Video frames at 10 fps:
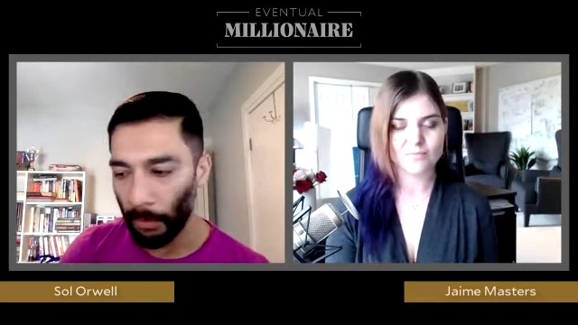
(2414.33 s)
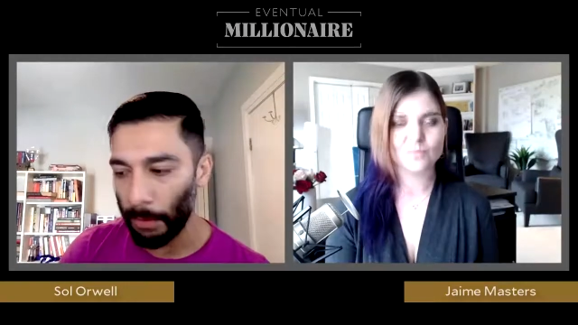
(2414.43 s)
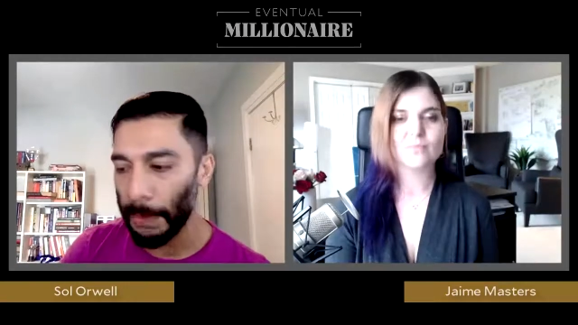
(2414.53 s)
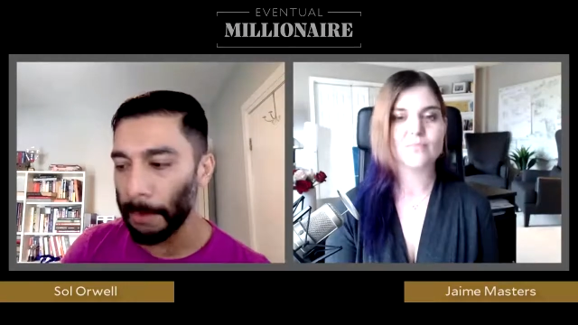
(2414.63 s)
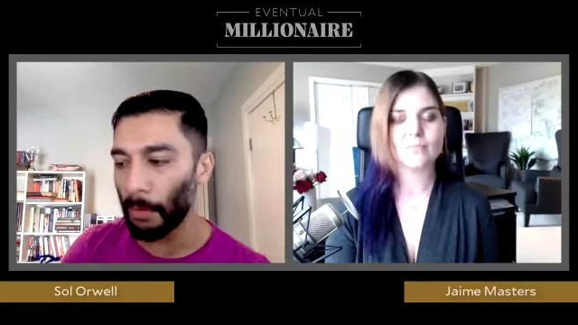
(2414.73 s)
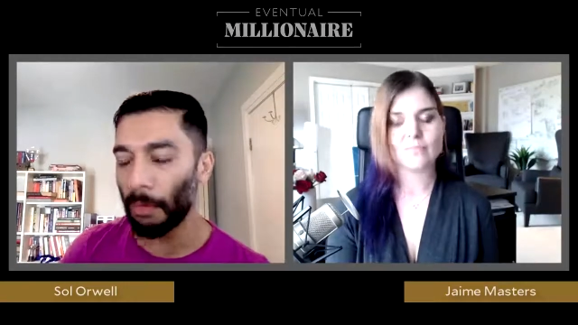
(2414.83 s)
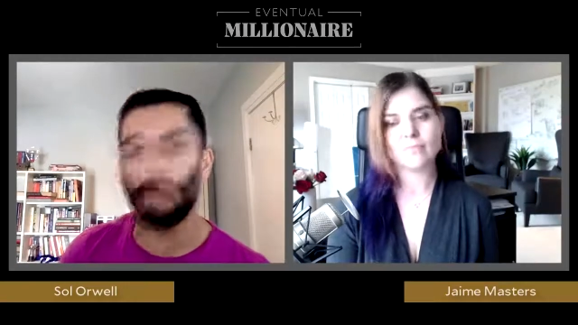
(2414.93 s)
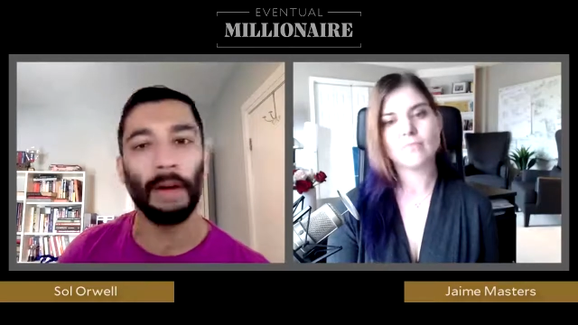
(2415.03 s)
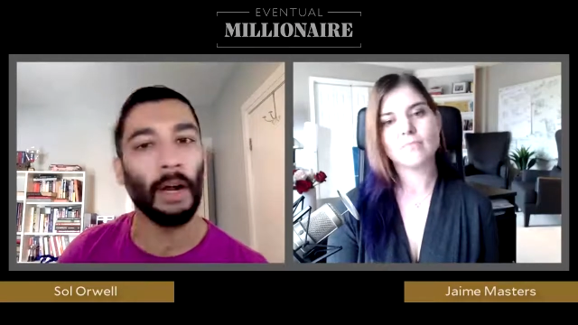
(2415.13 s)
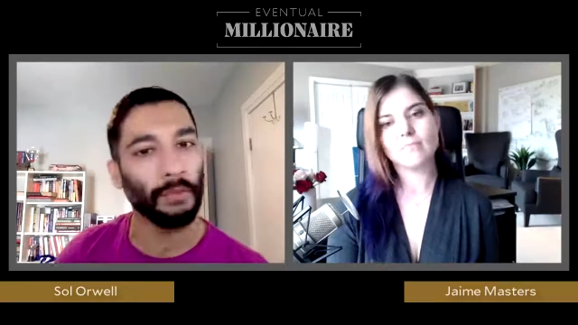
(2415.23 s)
Speaker 1: where people will
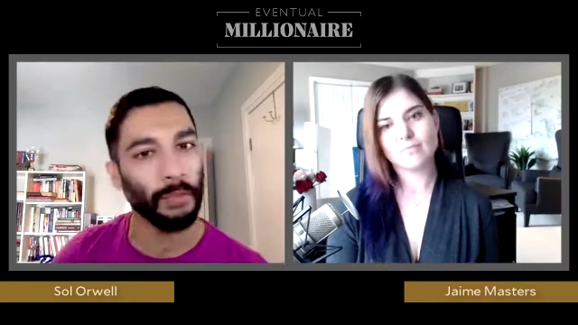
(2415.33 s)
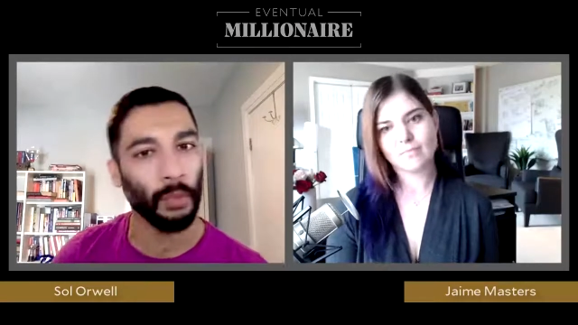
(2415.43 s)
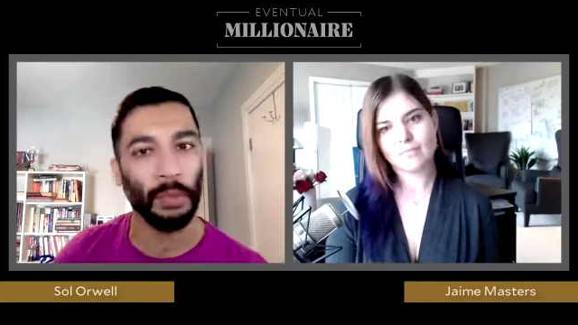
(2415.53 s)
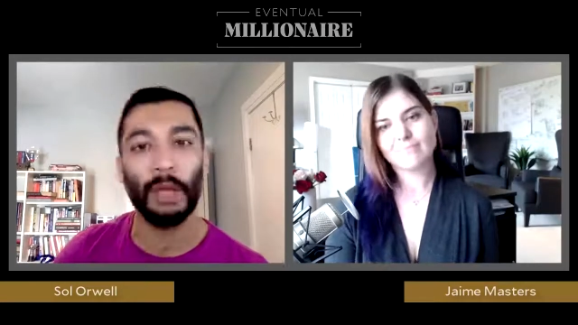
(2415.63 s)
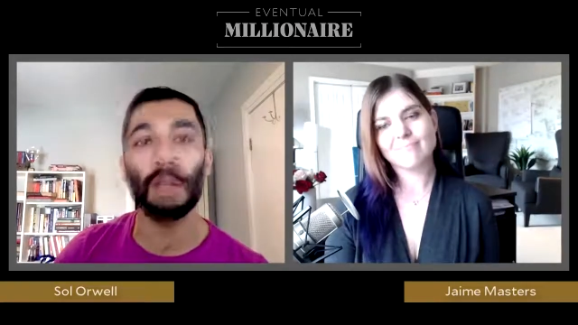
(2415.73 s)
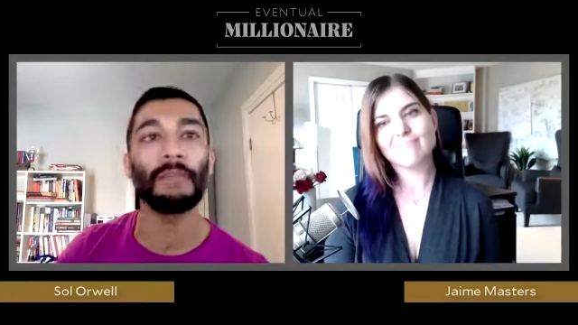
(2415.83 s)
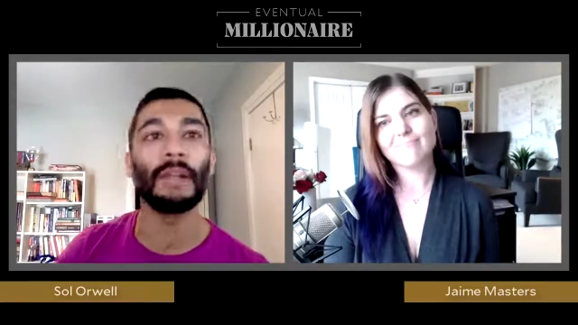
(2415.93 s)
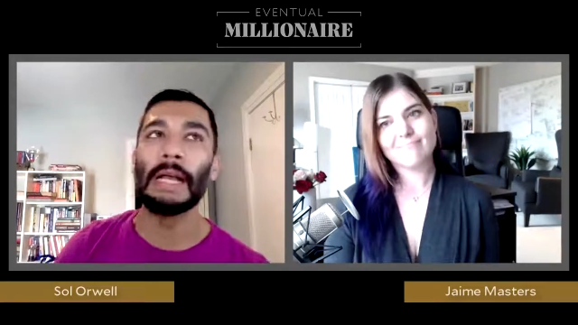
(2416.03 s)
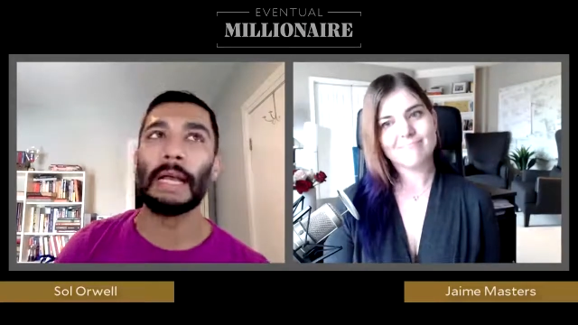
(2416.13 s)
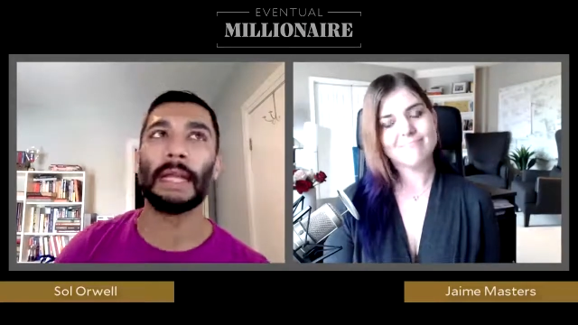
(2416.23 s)
vouch for you without even.
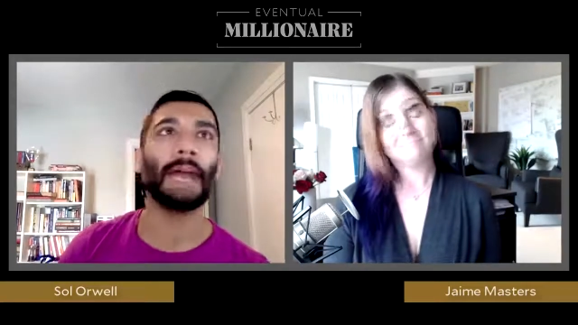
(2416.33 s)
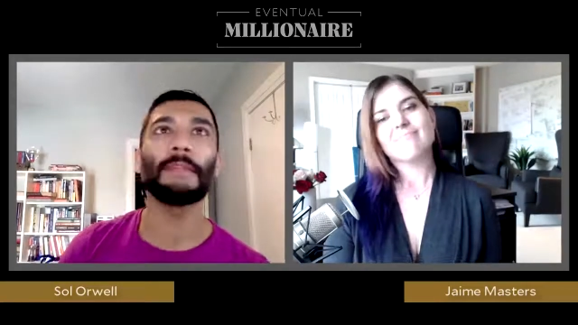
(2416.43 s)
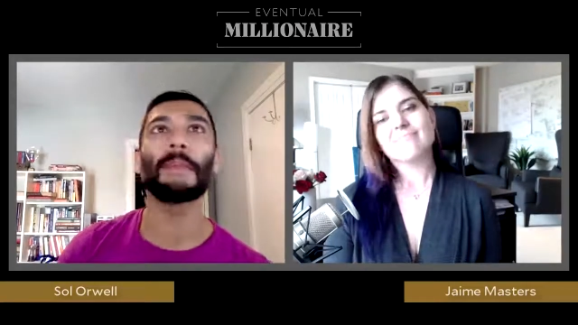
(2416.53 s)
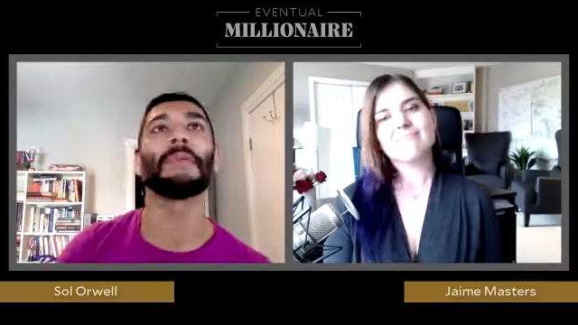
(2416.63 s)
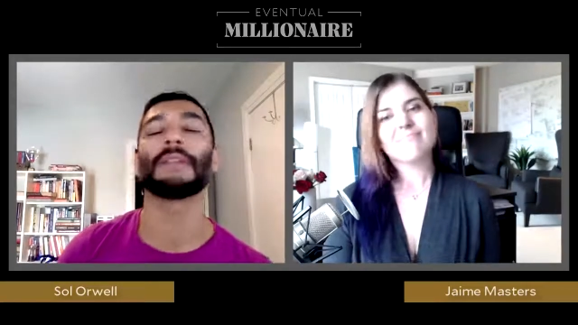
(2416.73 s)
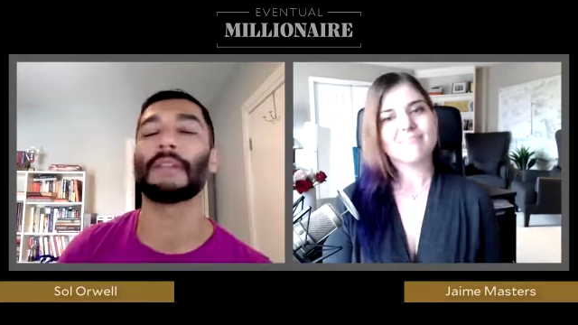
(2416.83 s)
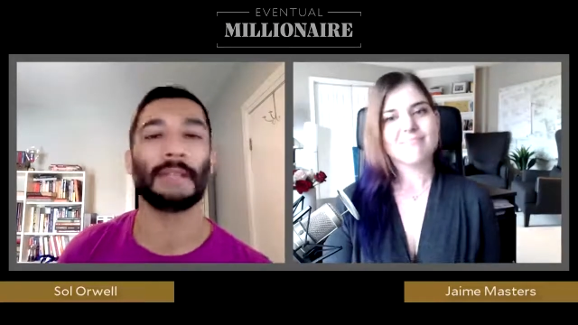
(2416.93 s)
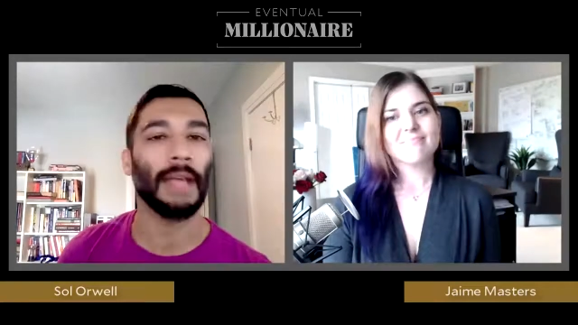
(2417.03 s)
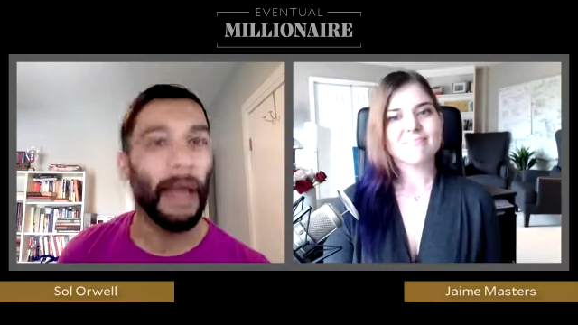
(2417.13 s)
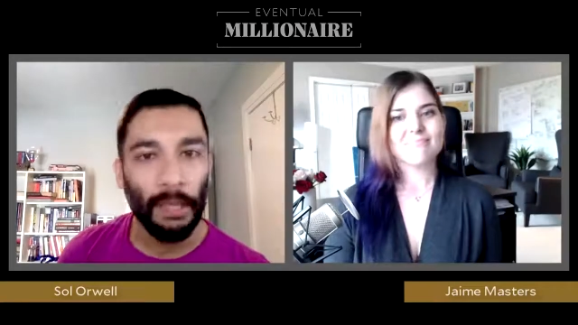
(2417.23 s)
And half the people didn't
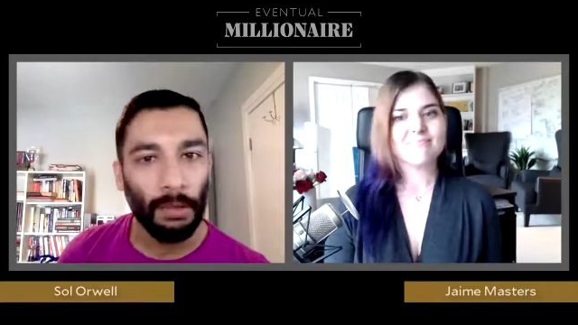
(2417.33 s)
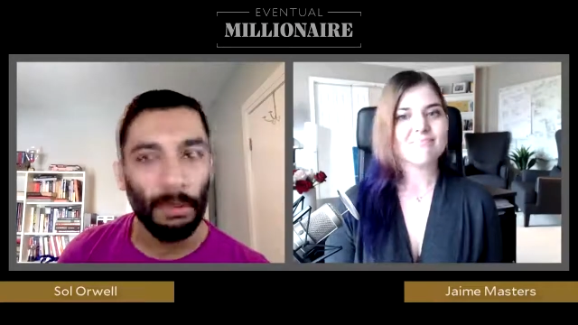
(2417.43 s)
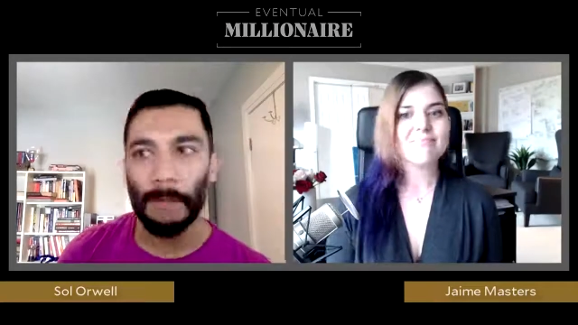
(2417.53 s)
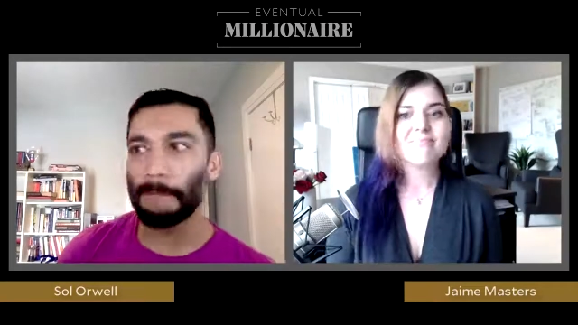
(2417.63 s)
tag you.